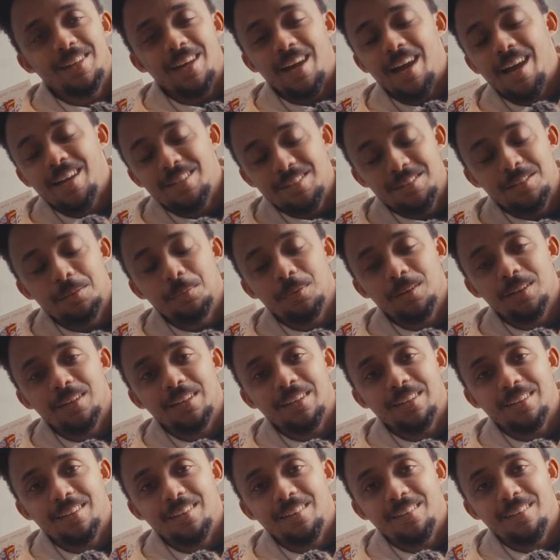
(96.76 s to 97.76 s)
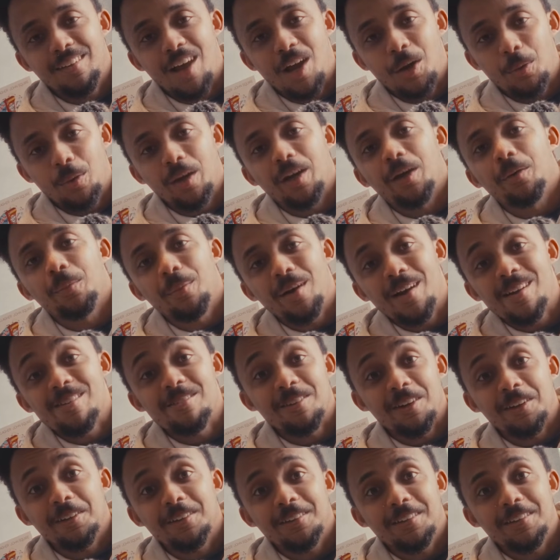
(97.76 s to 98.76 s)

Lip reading: there has to be a quicker way, right?